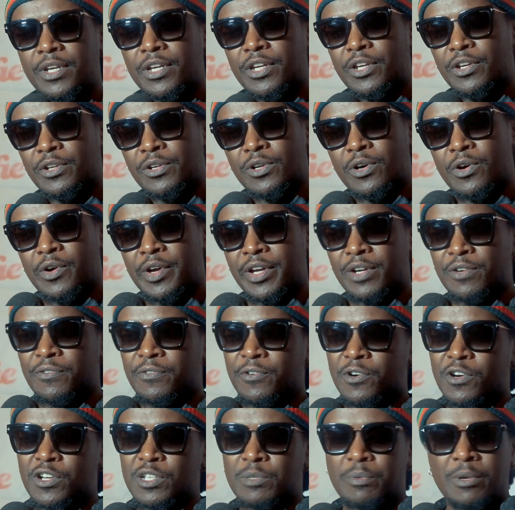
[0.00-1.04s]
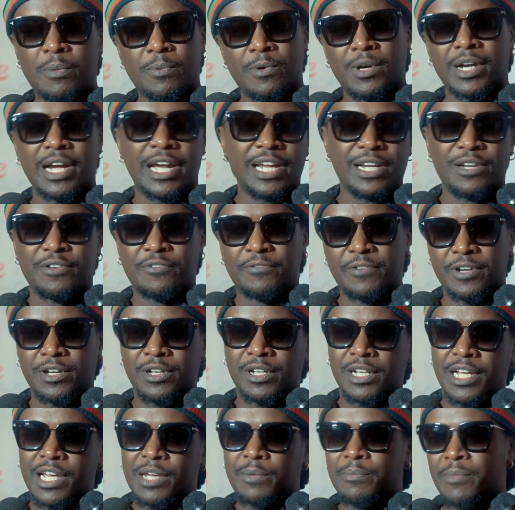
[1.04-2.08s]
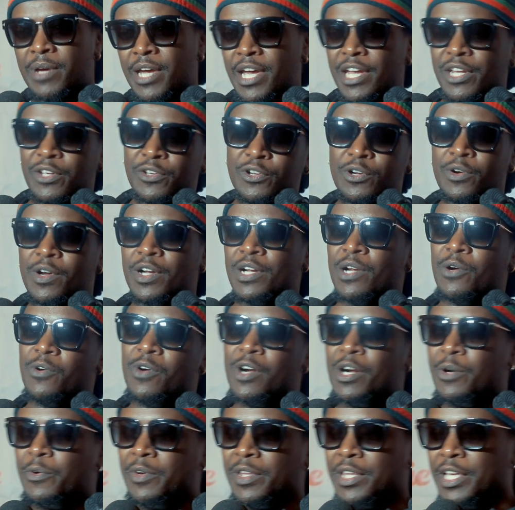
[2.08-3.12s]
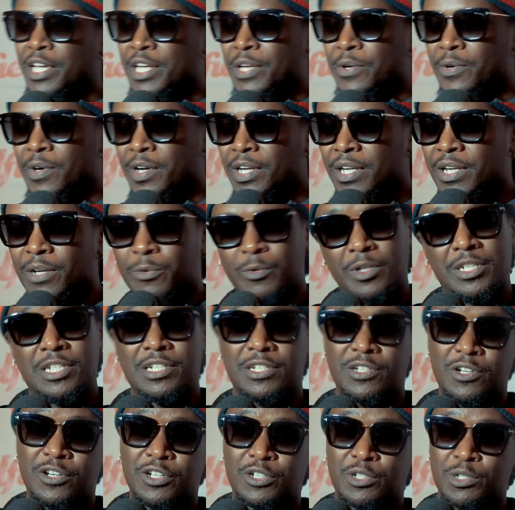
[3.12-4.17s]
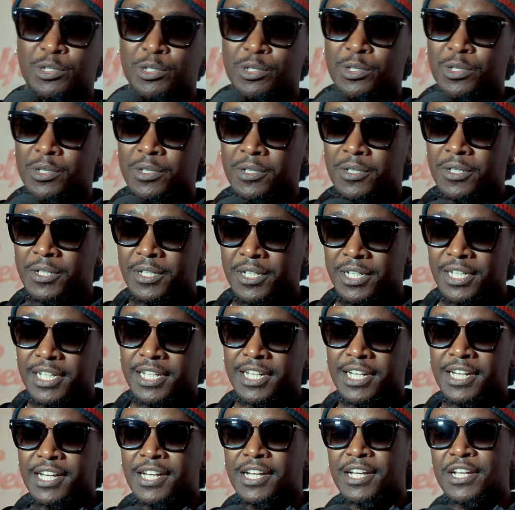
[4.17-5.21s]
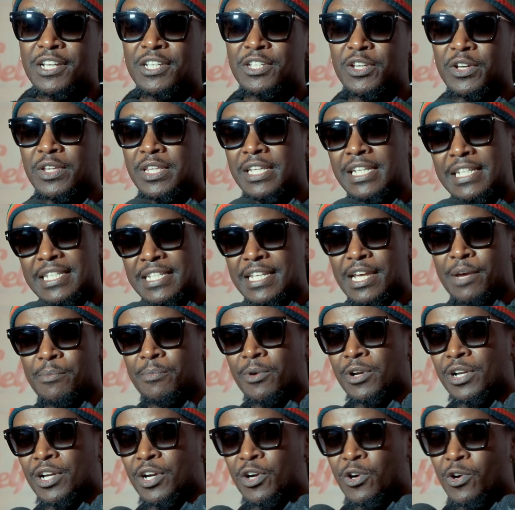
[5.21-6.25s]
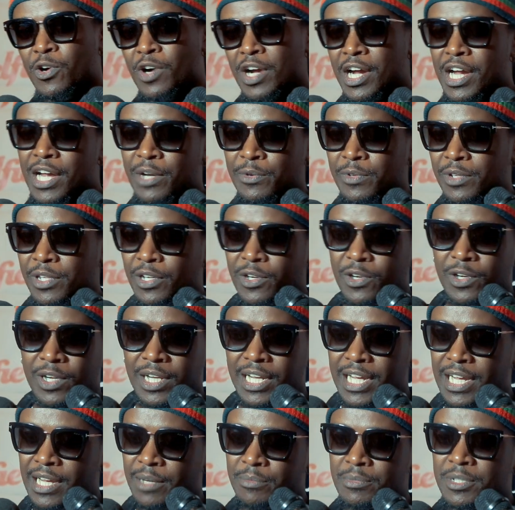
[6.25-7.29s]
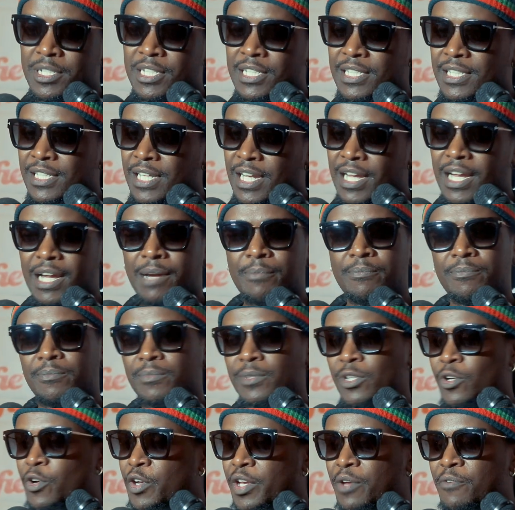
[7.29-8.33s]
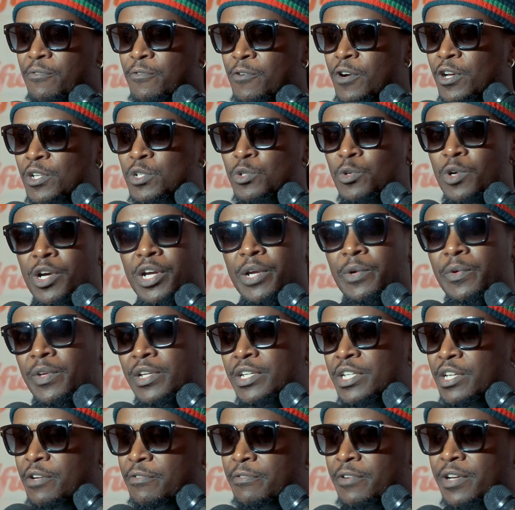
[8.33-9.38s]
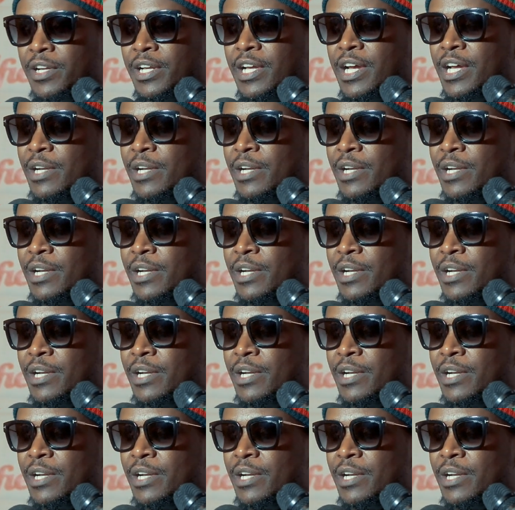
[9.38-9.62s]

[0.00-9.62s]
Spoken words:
you know, and of course people kind of felt like, man, you don't want to work with anyone, which is not true. So this year I'm going to go hard with the collabs. I'm looking forward to working with different